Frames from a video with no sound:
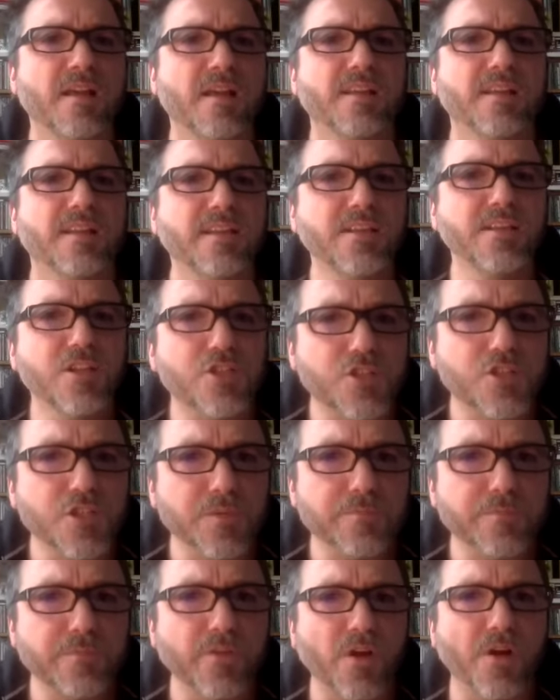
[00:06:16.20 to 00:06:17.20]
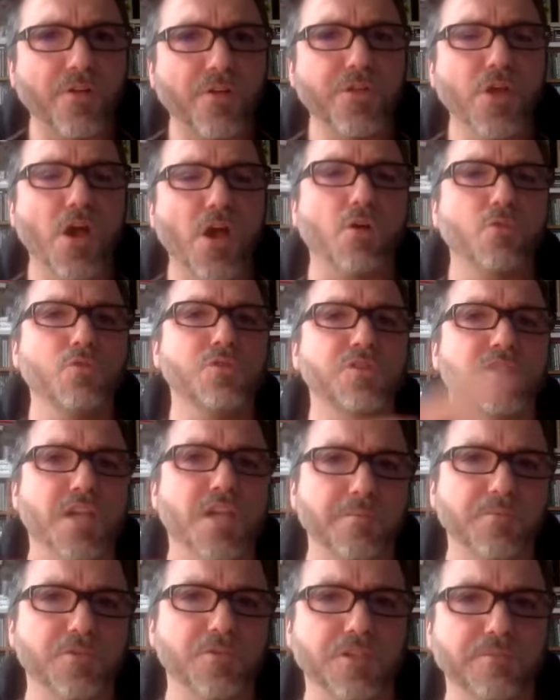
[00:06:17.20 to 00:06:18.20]
the leadership of the whole
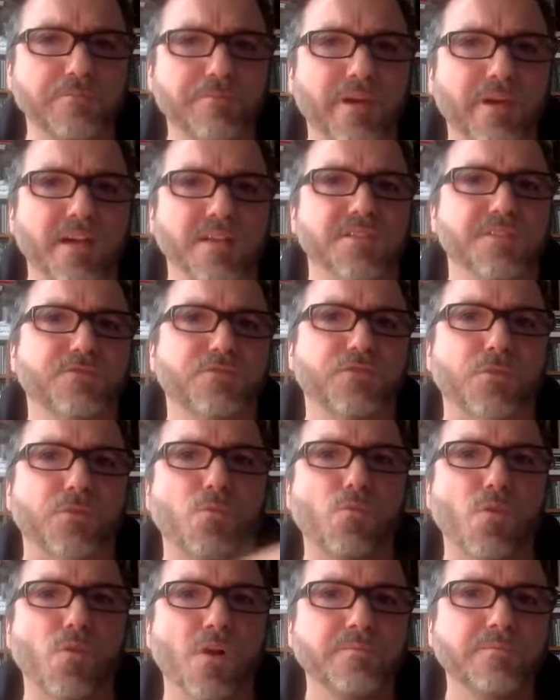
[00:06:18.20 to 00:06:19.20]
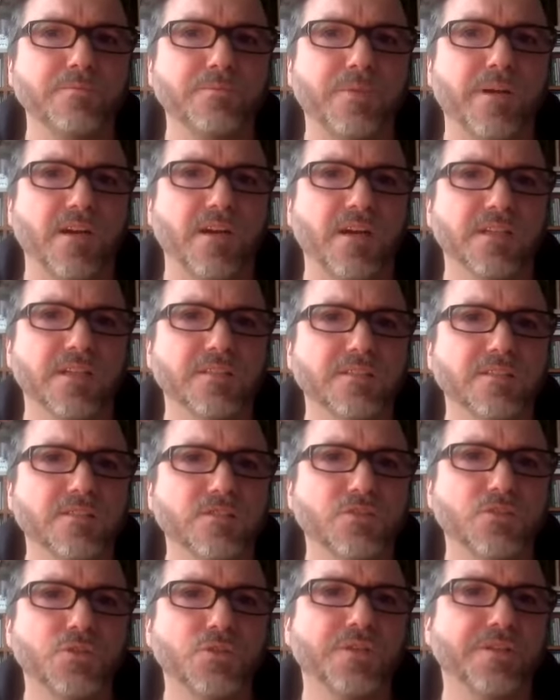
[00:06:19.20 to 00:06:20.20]
subject passes from one part
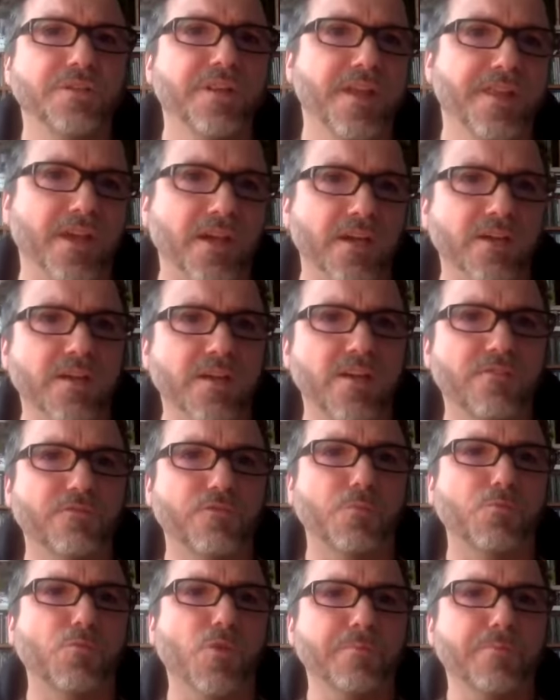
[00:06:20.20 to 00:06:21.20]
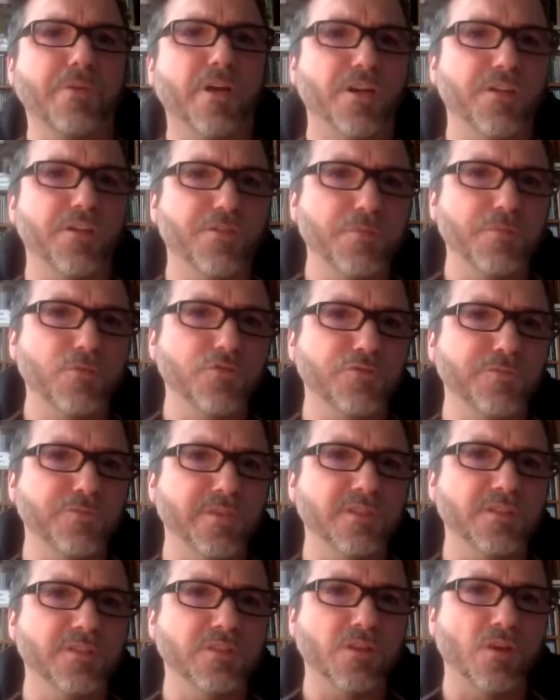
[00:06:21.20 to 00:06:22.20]
to another, from one part of the
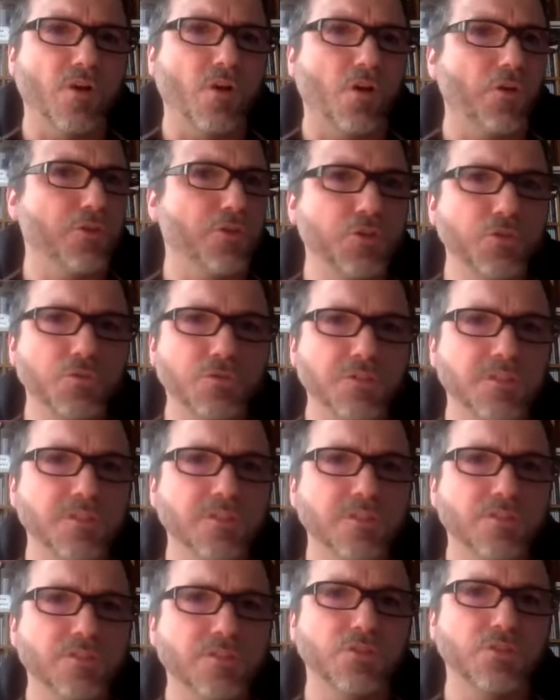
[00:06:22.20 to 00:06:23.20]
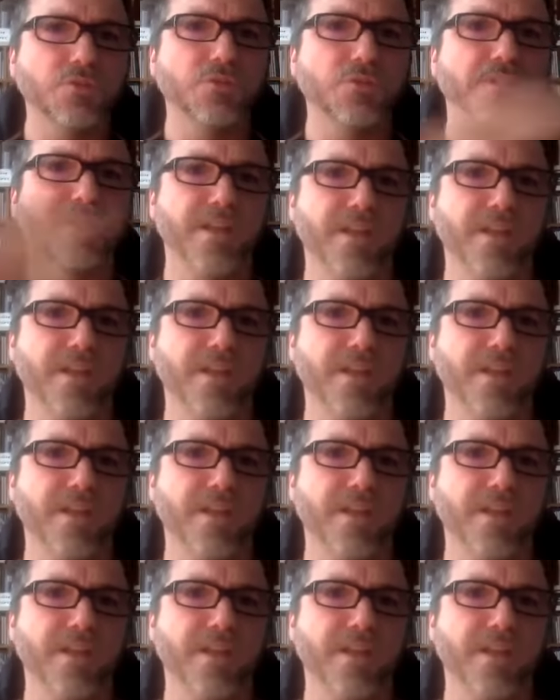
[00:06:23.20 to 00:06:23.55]
movement or union to